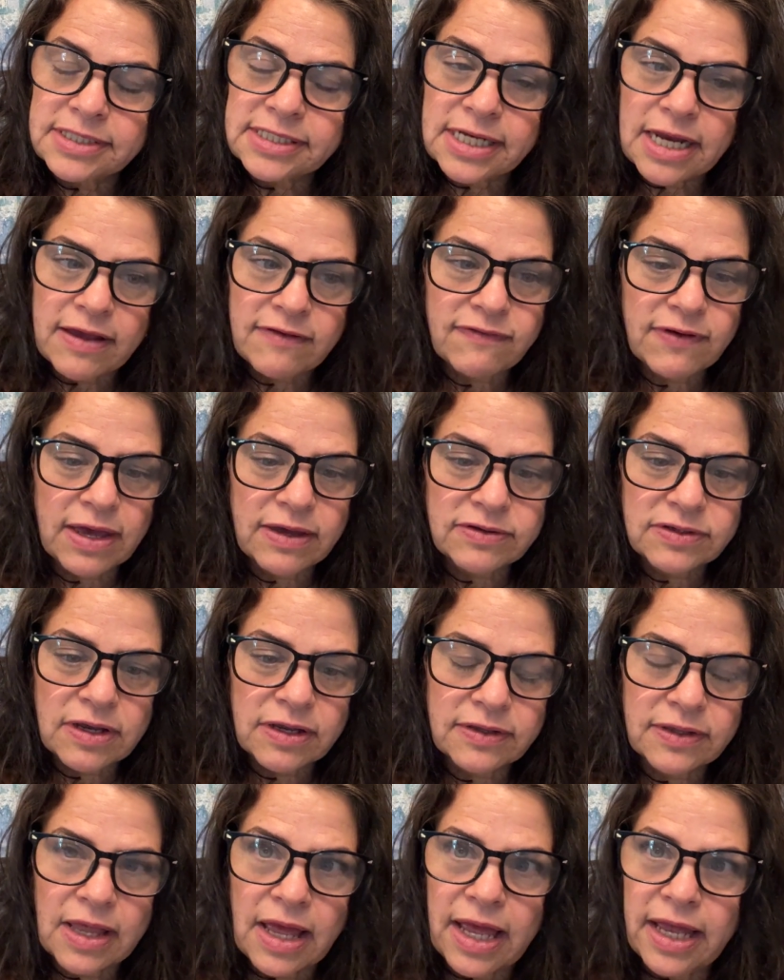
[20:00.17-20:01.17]
that I found
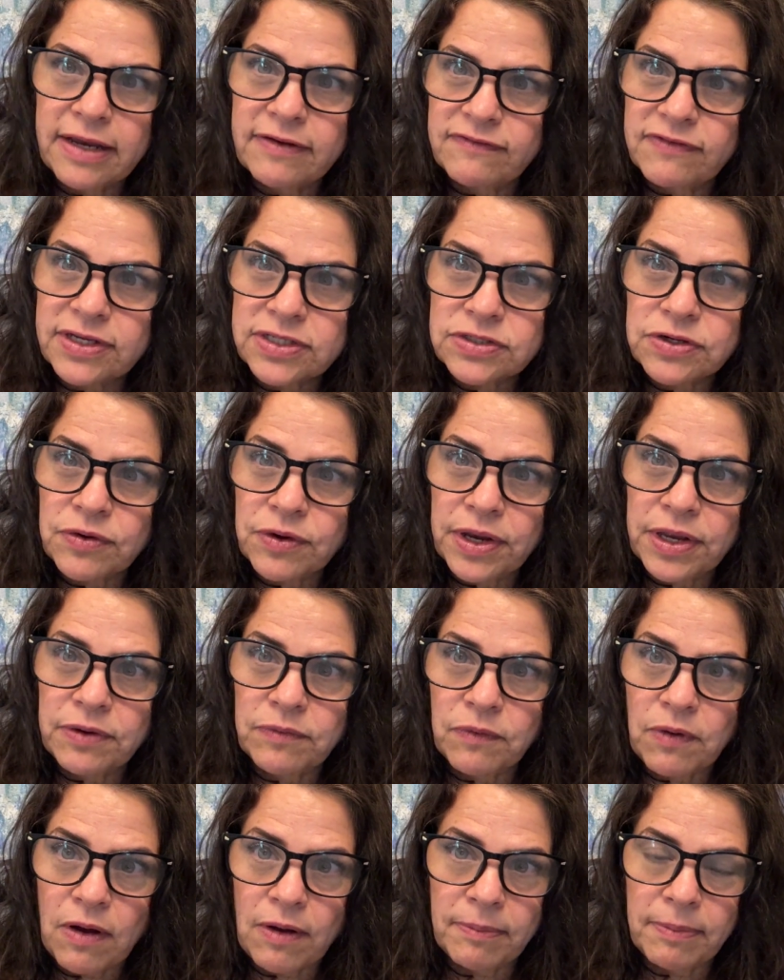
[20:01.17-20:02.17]
online,
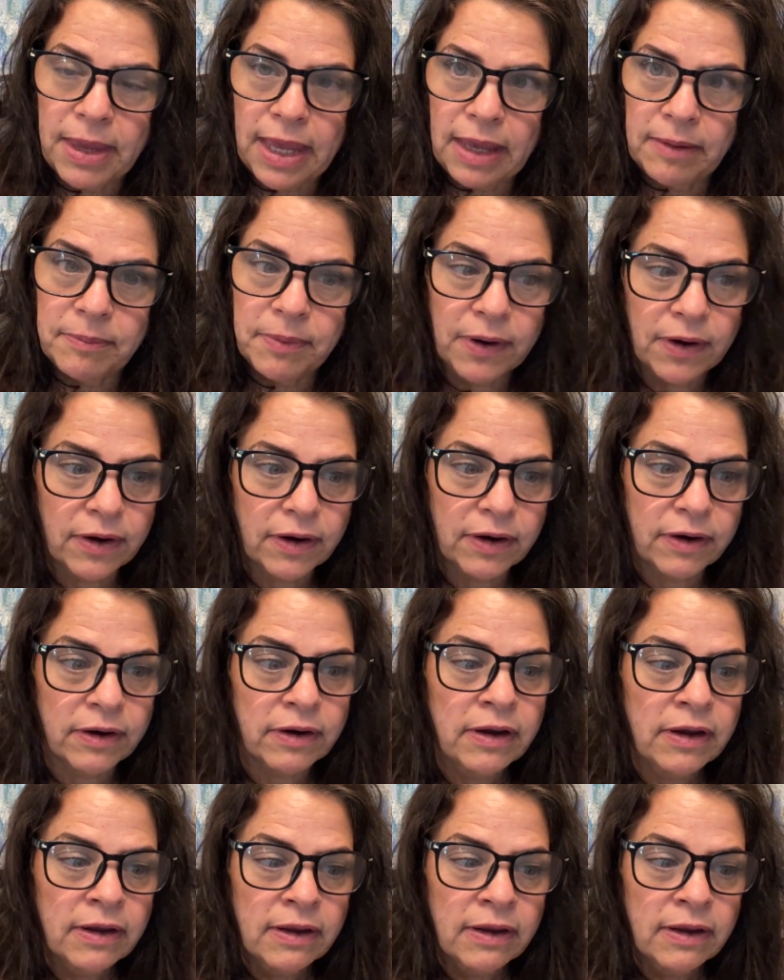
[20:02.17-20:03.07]
Victorian wallpaper,